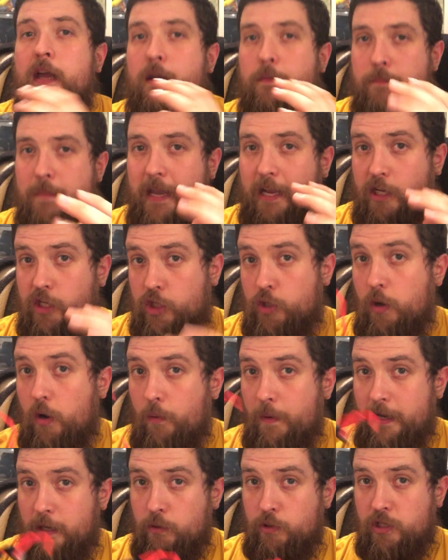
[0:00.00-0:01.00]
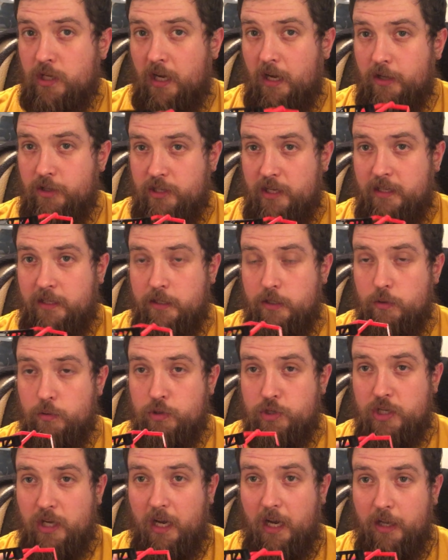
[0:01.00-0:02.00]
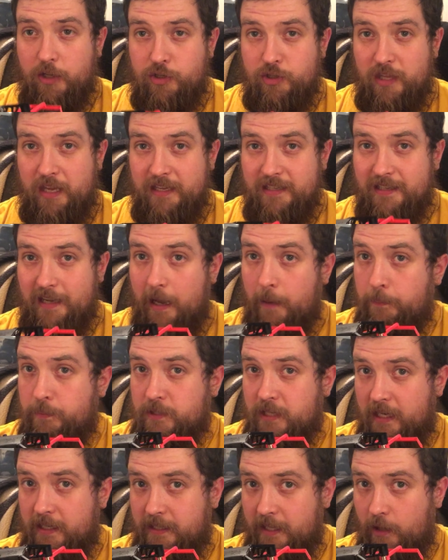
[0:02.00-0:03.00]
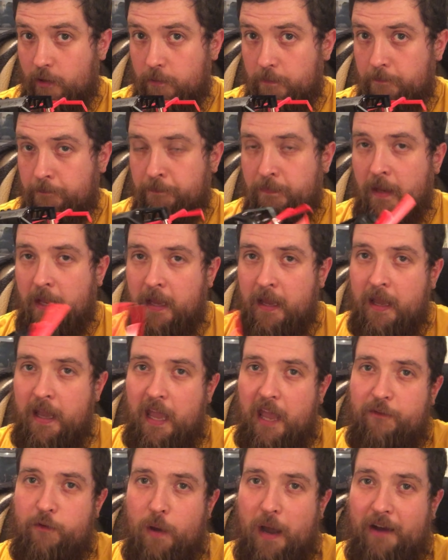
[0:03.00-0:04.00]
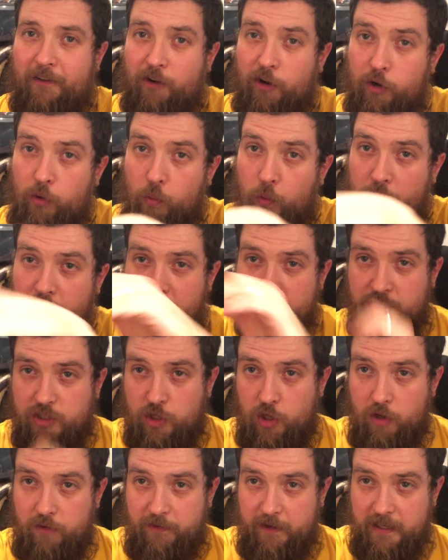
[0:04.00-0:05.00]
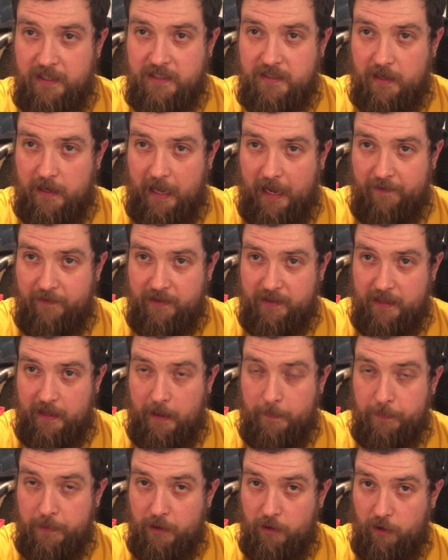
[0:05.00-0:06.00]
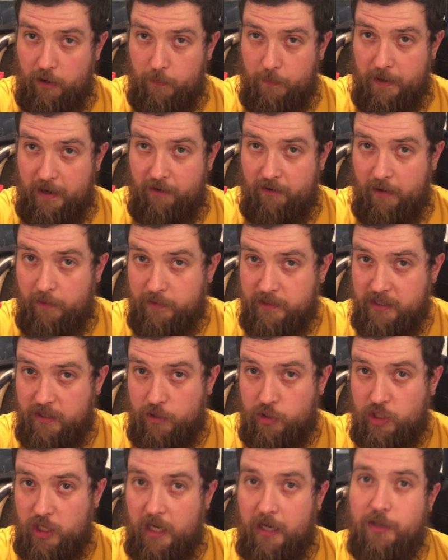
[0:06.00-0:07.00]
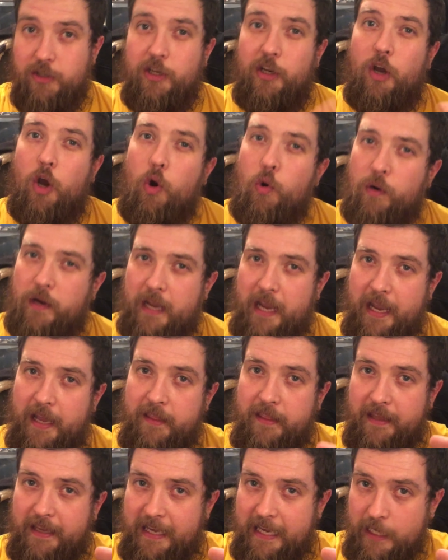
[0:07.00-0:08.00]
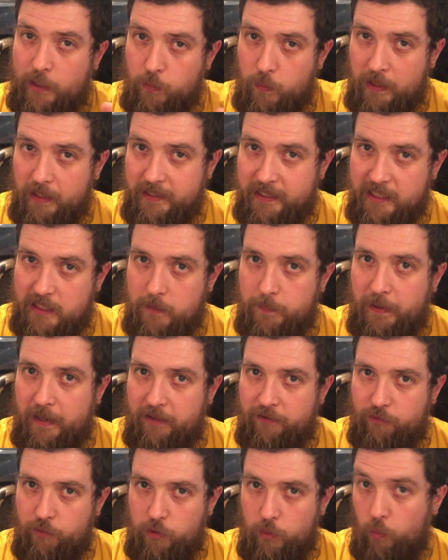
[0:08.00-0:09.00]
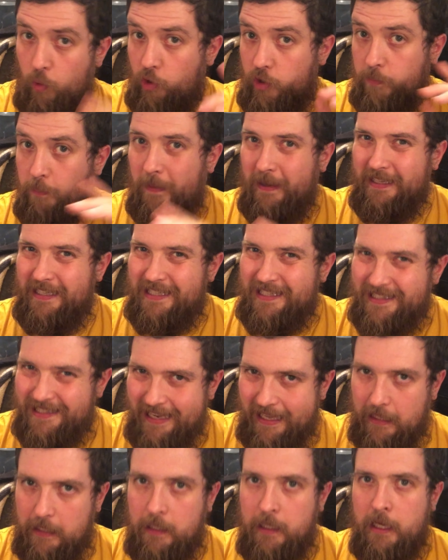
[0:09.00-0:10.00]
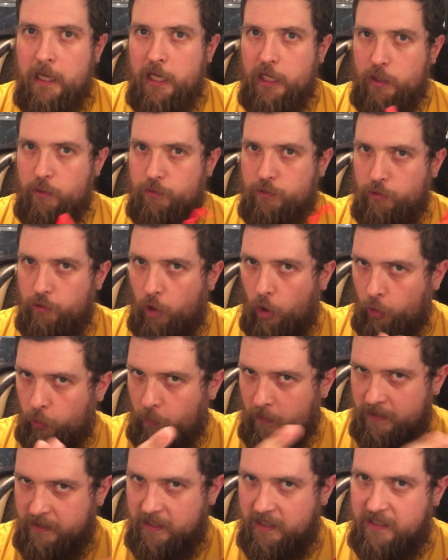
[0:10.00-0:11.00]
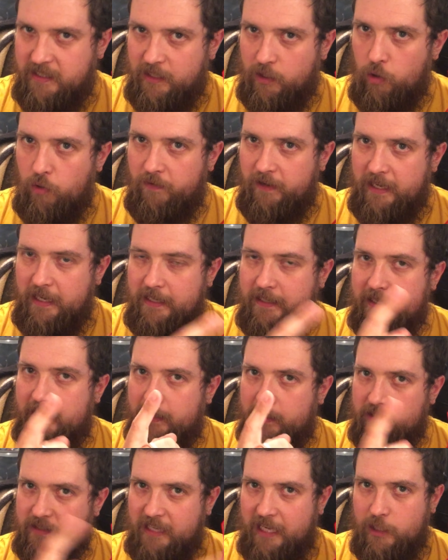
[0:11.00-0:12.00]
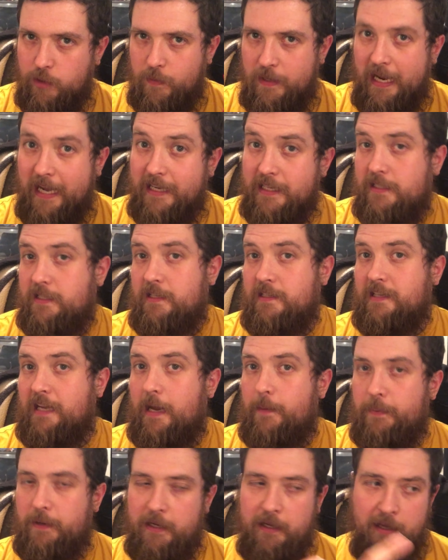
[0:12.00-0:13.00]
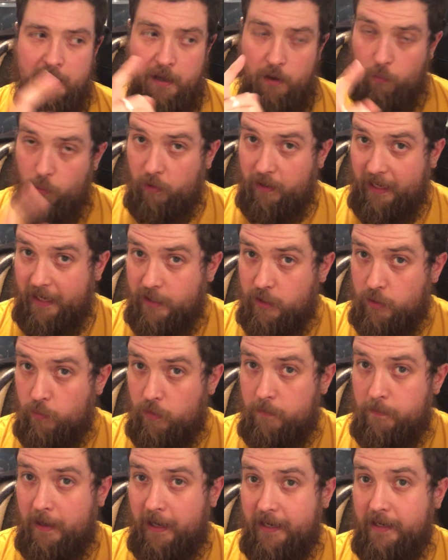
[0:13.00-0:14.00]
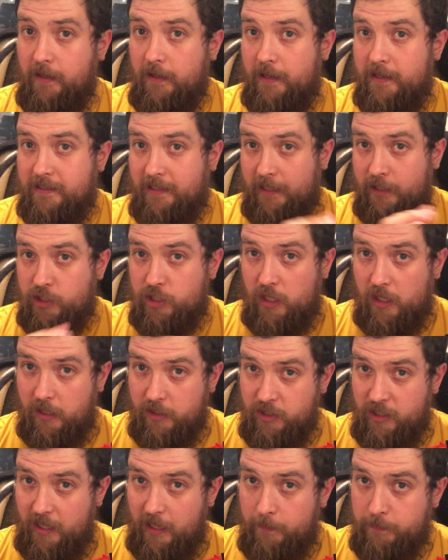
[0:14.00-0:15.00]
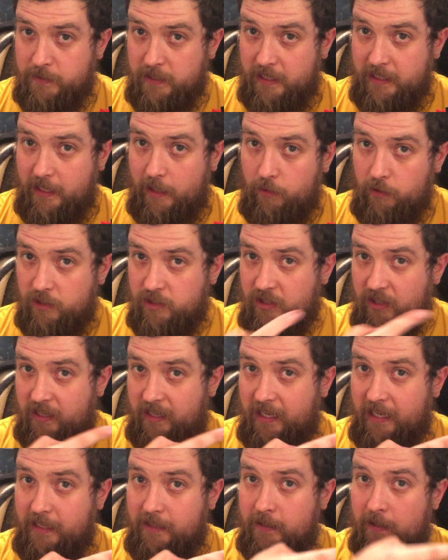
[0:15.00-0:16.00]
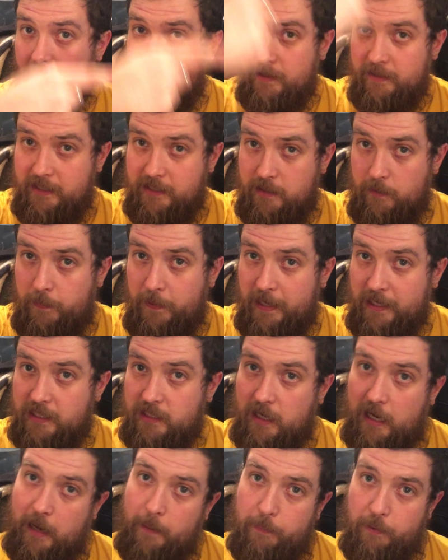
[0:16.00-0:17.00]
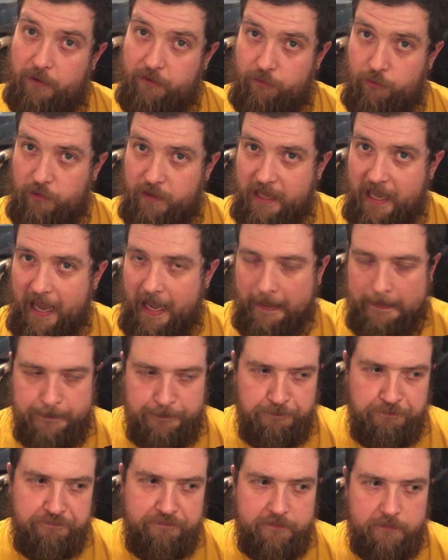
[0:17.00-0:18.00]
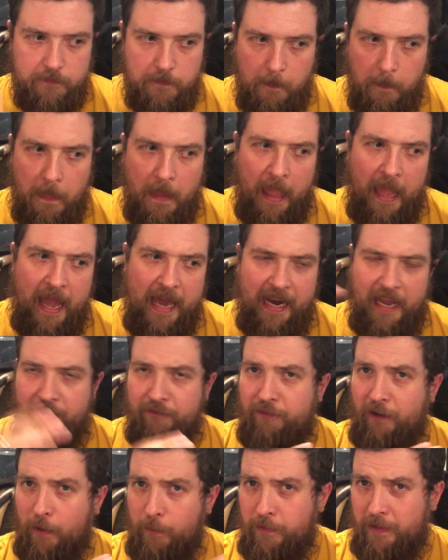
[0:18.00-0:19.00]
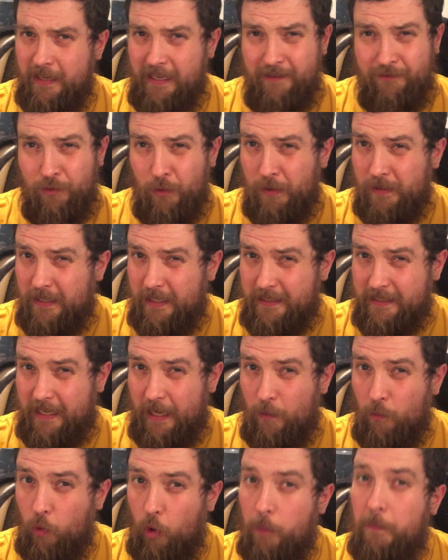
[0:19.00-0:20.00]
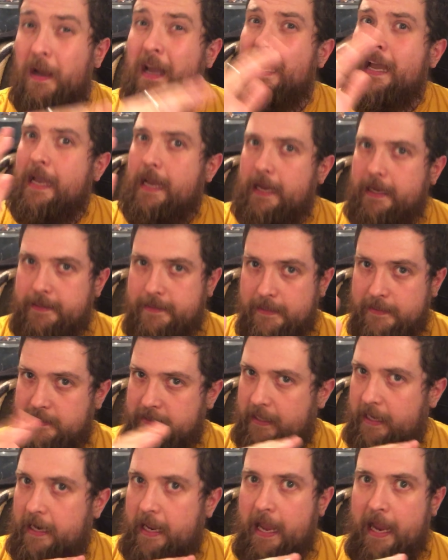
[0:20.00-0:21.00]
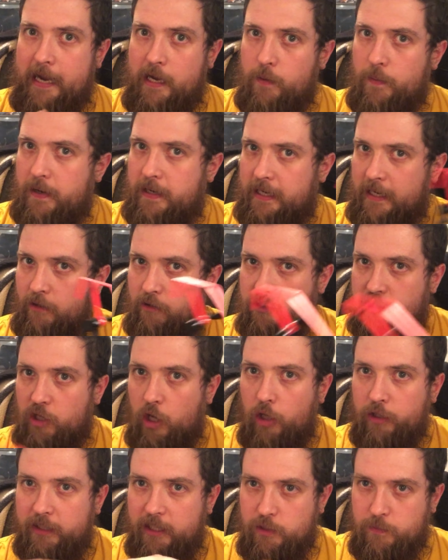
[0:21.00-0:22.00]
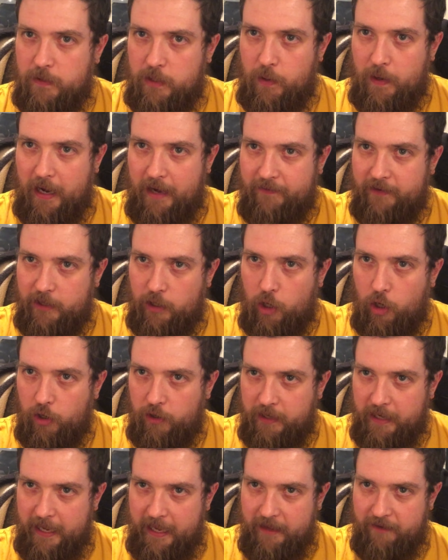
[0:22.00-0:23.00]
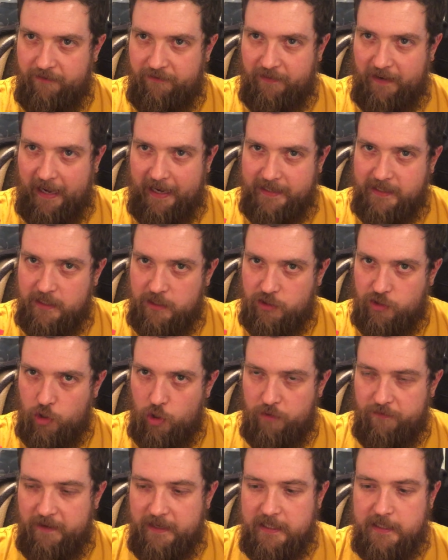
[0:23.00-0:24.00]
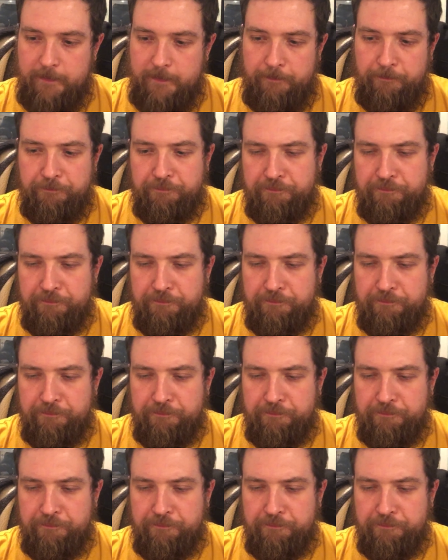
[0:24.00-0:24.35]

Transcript: Make sure when you charge it, you charge this upside down. If you have it on a wooden surface and have it up the right way around as you're charging, okay, the heat will dissipate through the wood, but still, you do not want this thing overheating, because that's when accidents happen. What I do with mine is I charge it upside down, so the heat dissipates up through the air. And I found that even though it does get warm, it doesn't get anywhere near as hot as when you have it on a flat surface.